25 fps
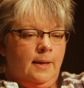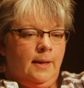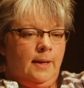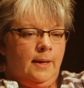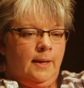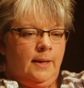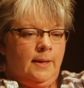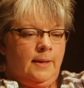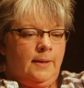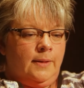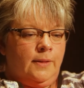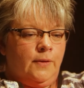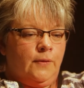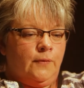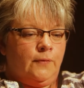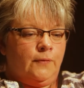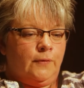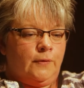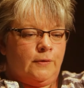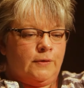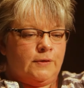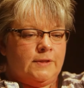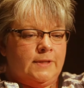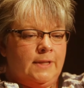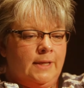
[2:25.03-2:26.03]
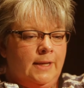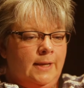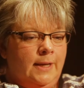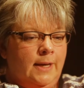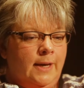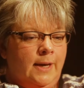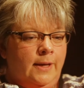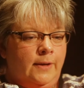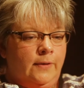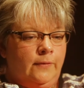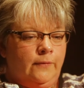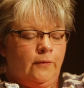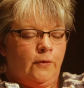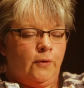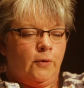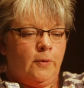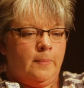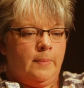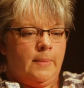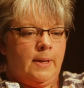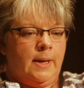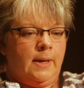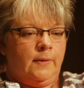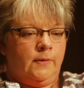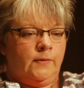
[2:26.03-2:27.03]
And the first thing out of her
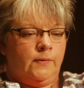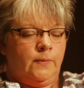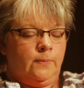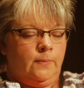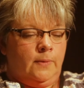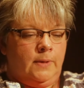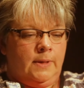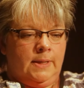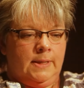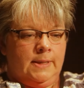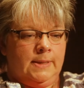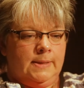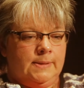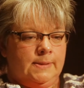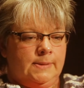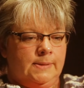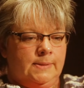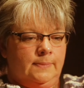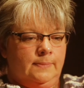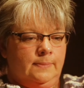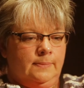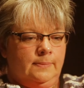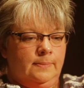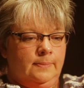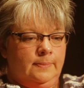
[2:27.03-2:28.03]
mouth was,